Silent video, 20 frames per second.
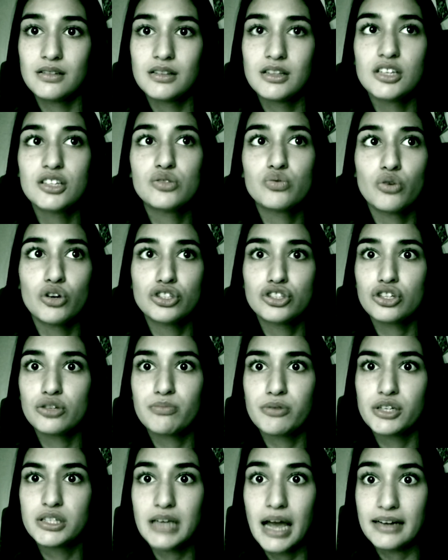this sword
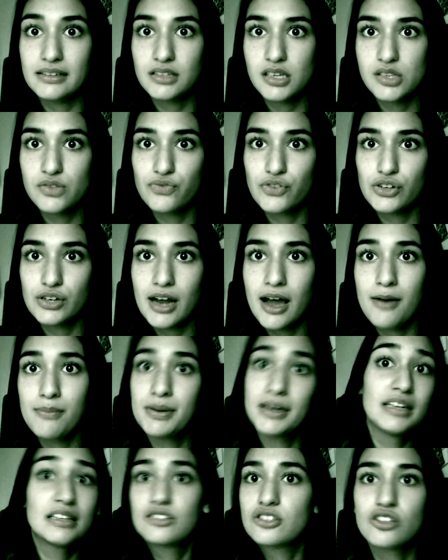should protect us for now,
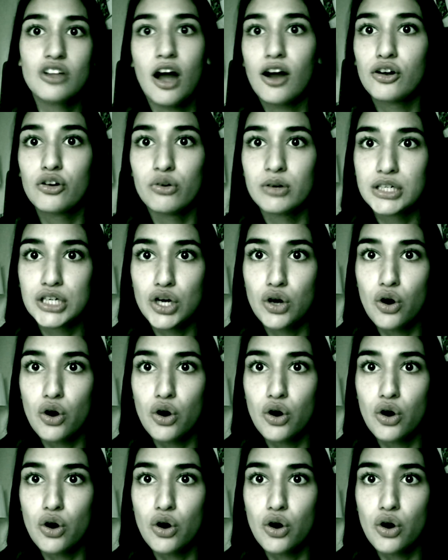but it's not going to